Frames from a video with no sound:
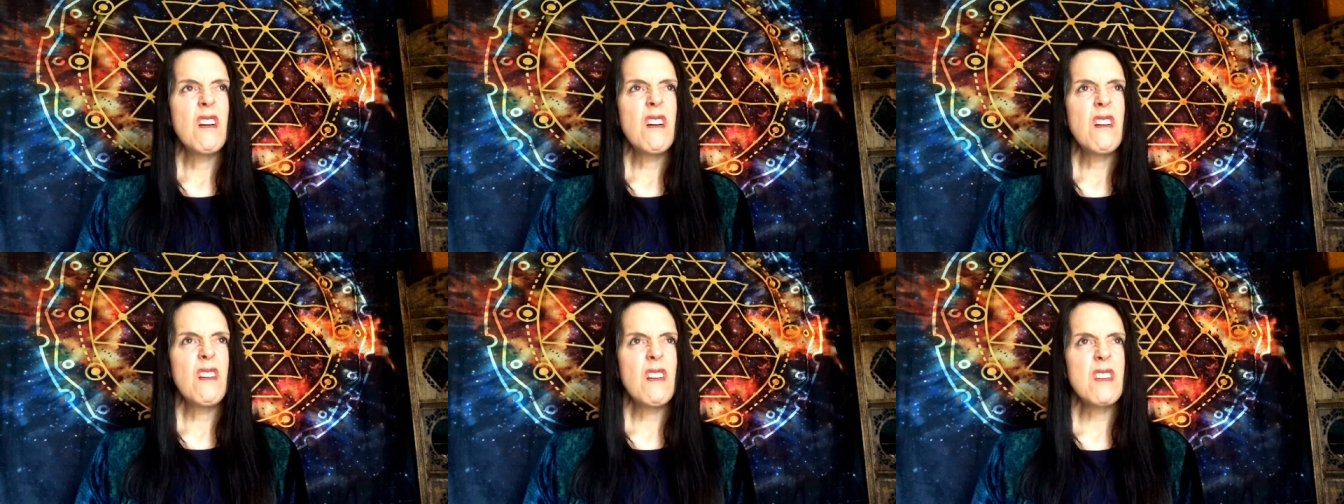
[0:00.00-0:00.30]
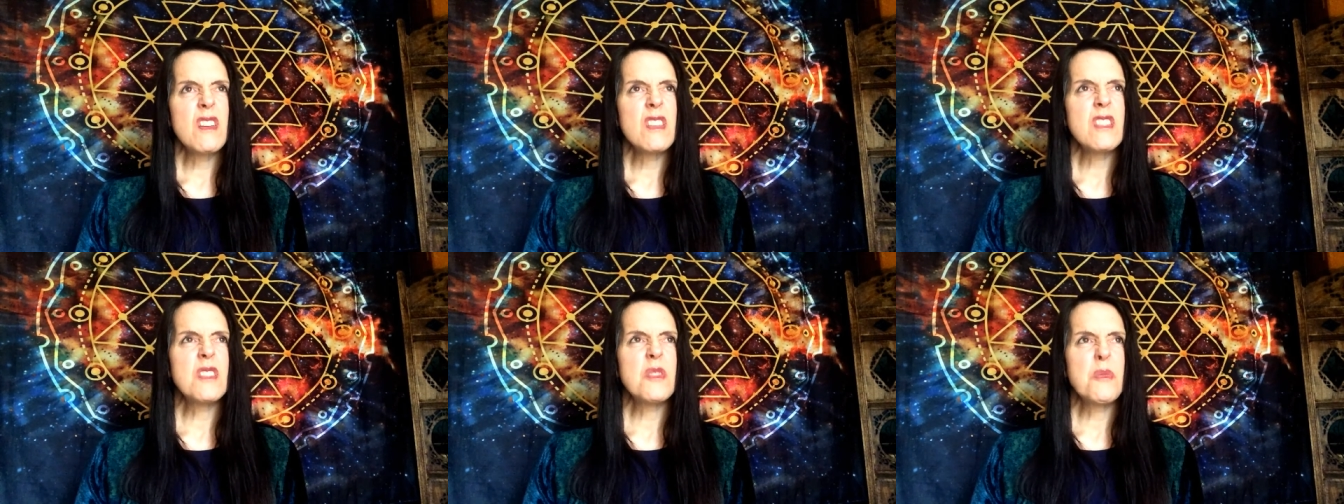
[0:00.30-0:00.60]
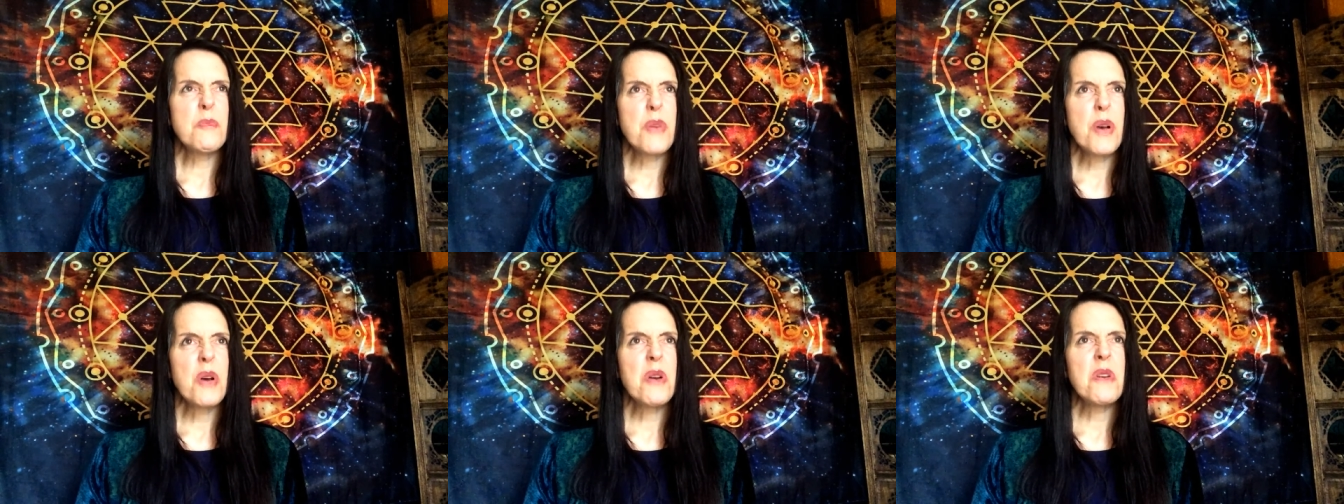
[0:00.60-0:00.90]
I
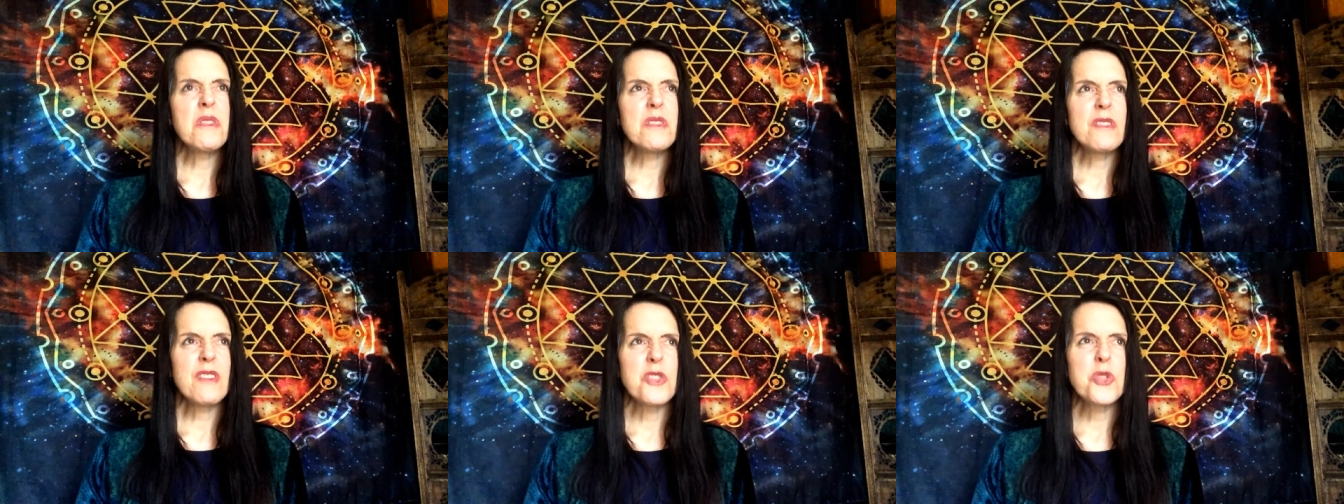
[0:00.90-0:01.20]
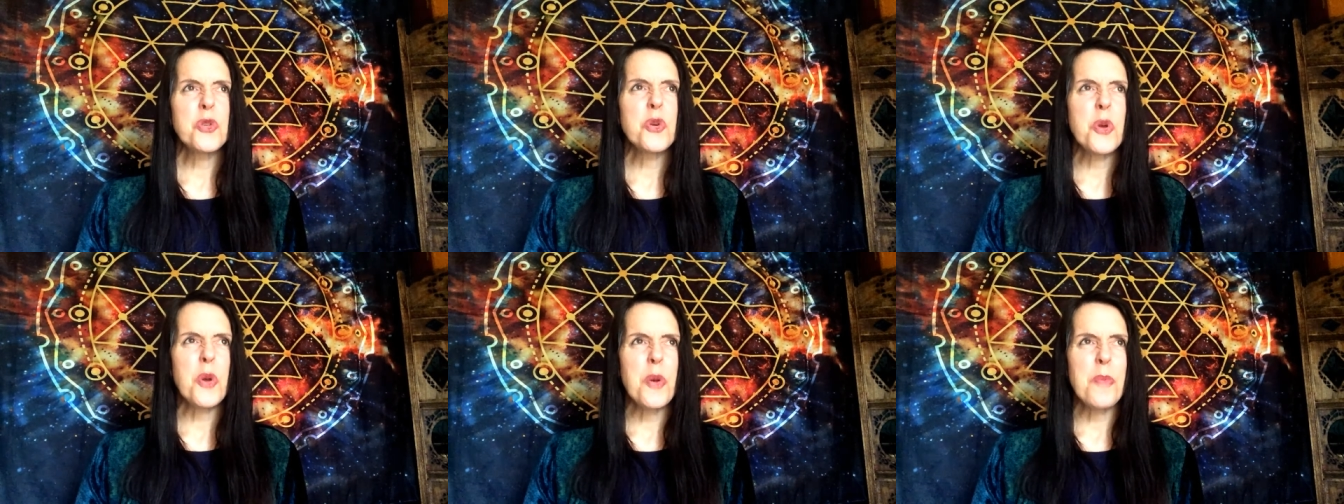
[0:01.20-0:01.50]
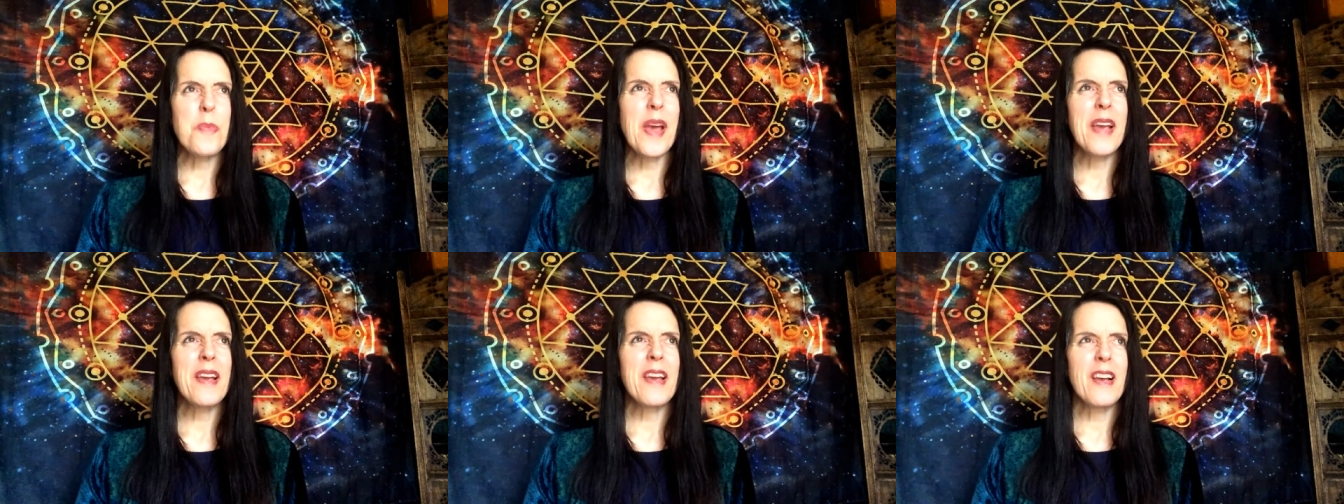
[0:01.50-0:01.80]
suppose I should go
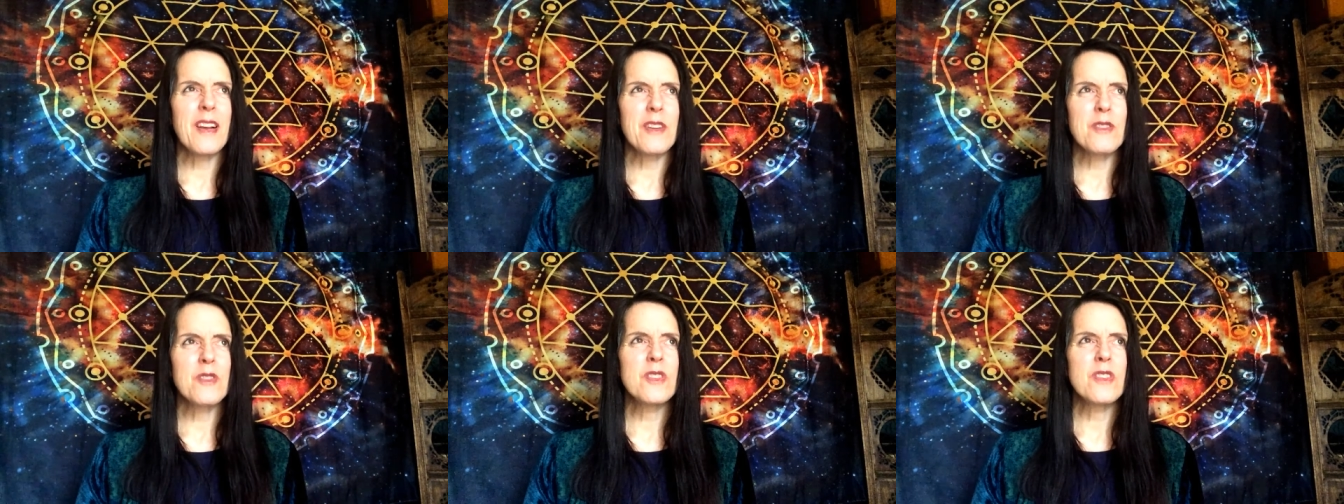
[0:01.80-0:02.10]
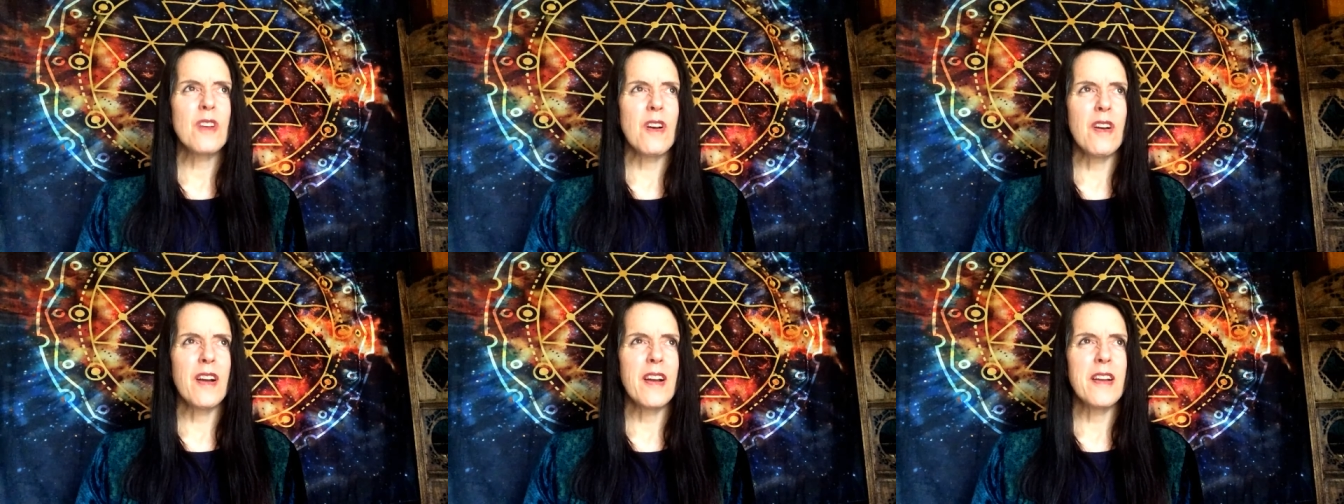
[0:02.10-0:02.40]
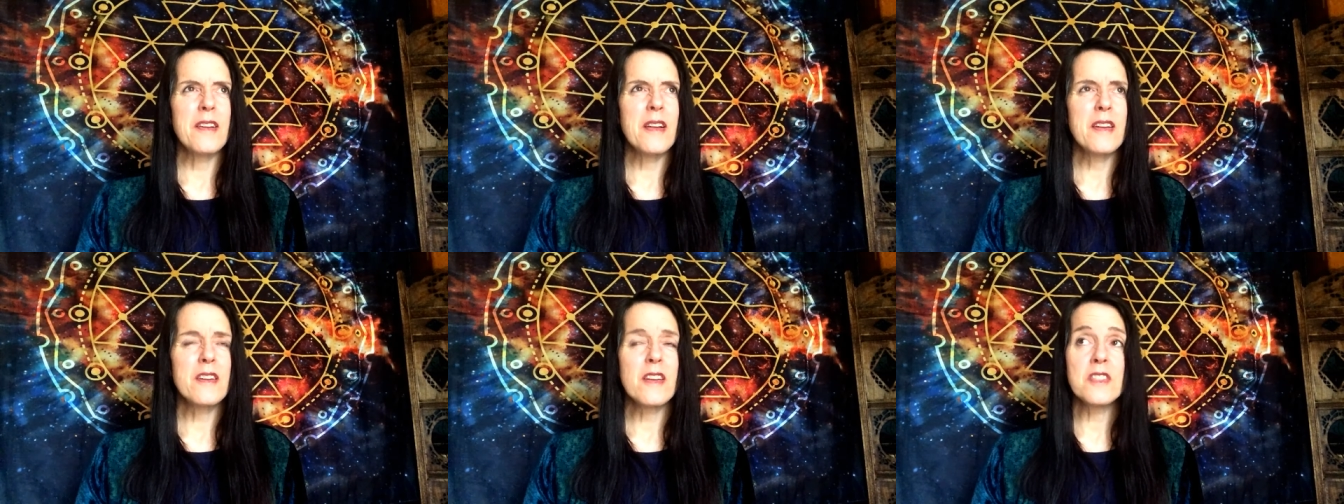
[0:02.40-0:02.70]
back
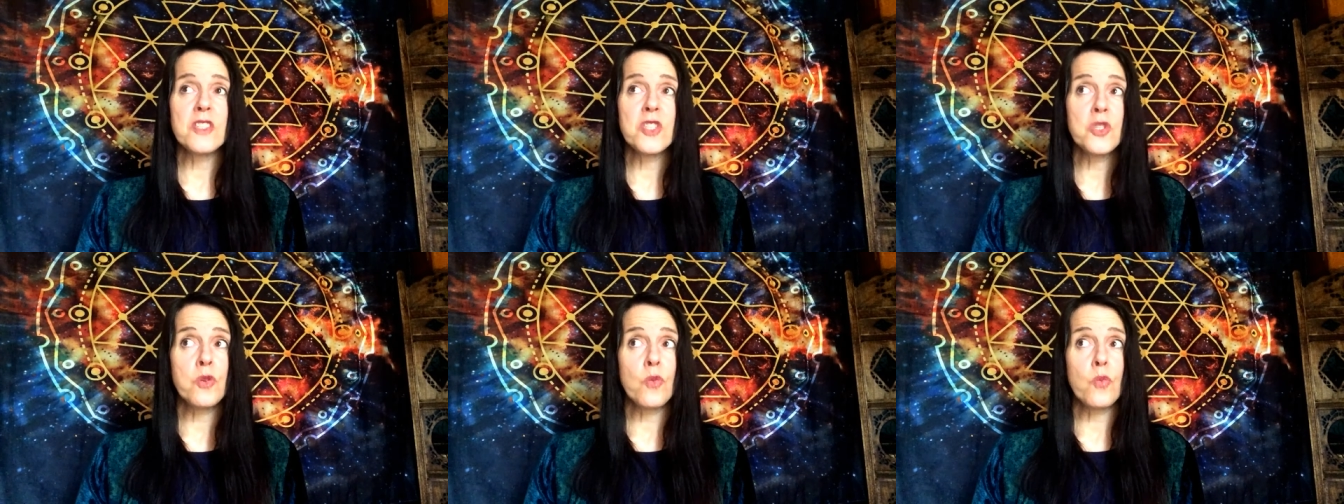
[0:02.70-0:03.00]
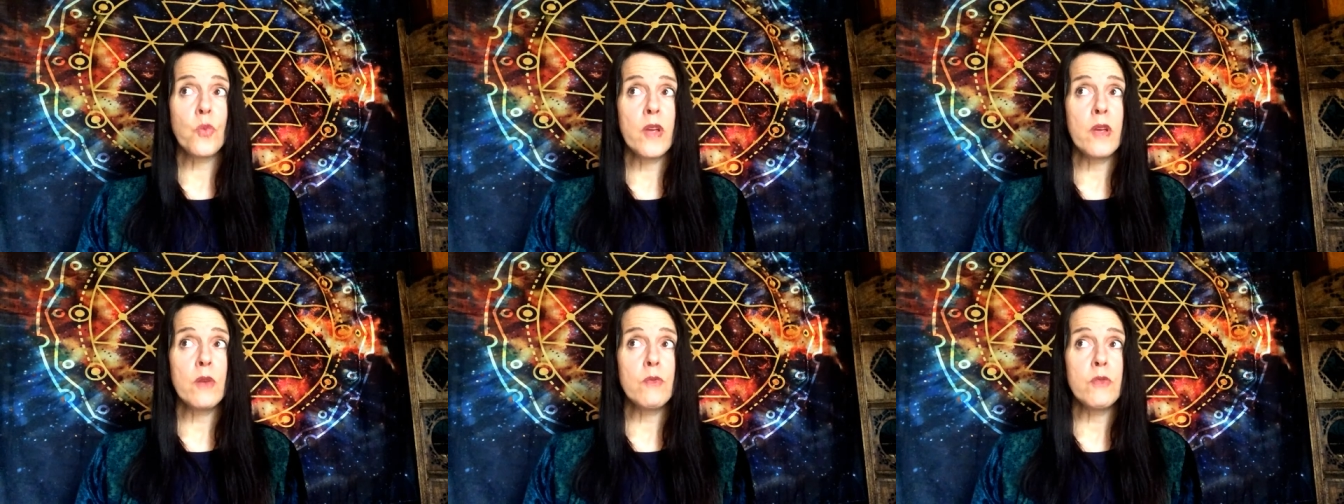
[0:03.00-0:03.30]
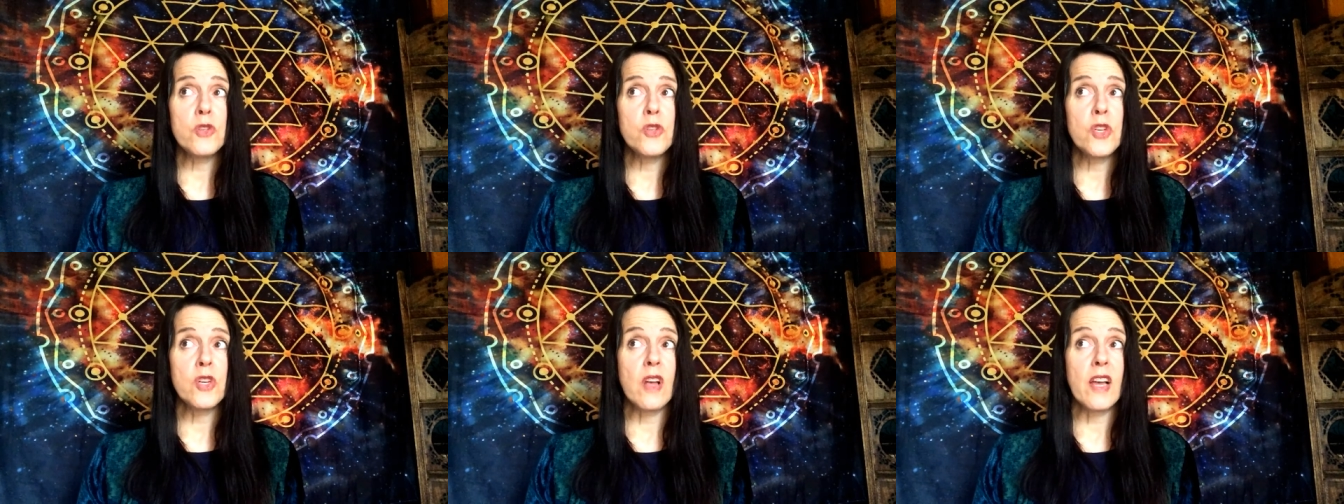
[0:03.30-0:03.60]
outside. And I said to her, where
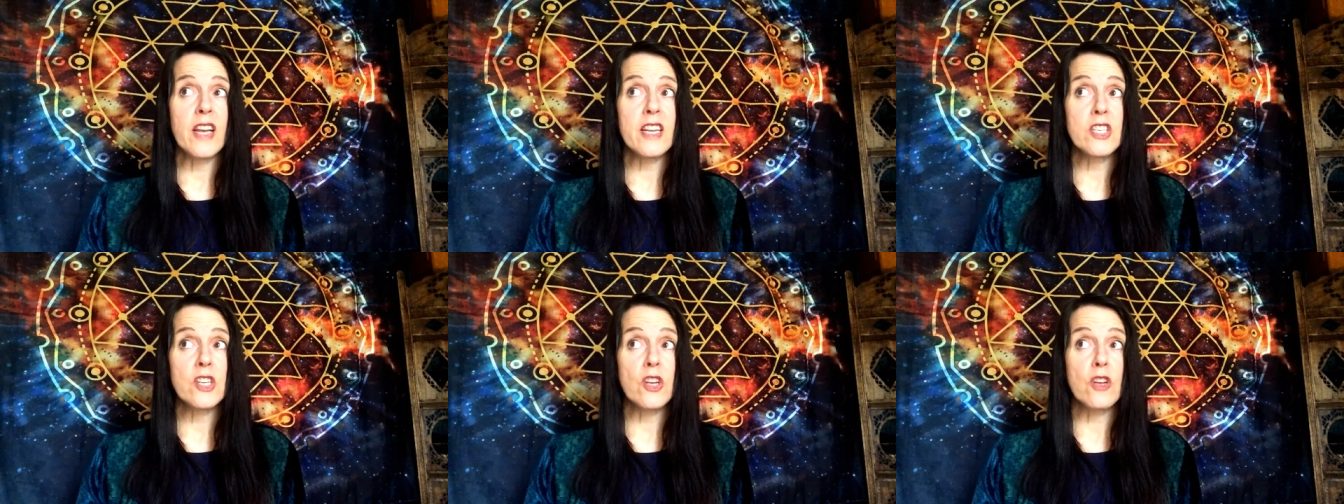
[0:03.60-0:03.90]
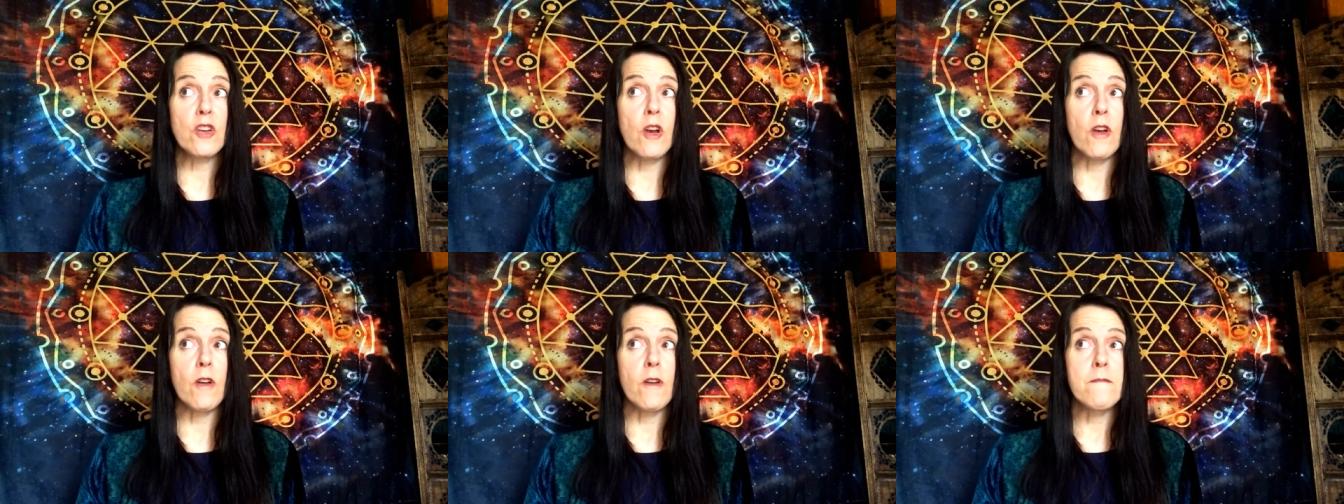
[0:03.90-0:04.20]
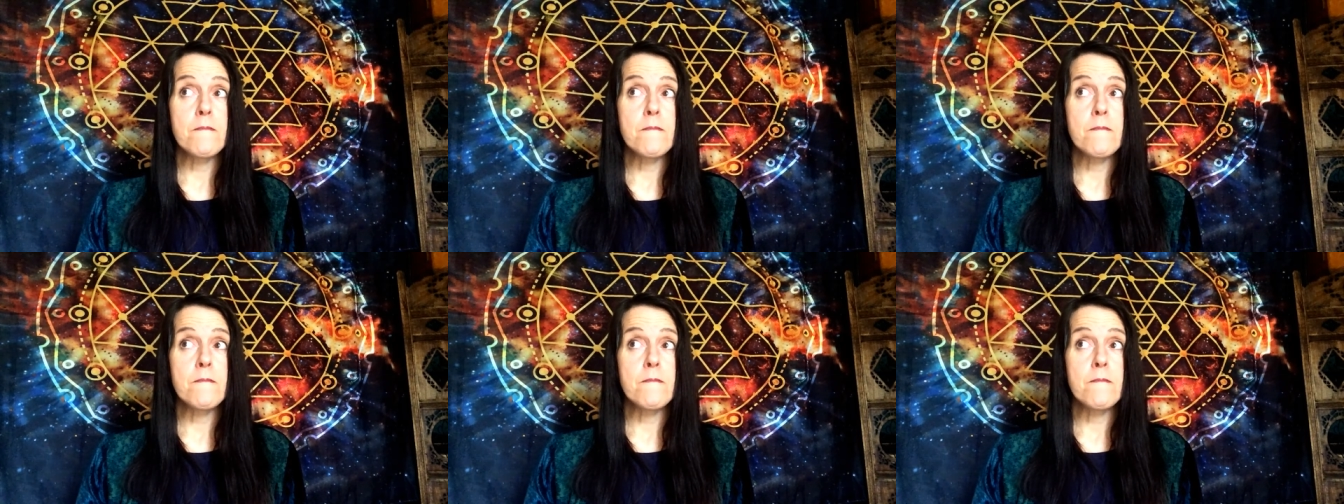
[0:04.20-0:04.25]
would you like to go?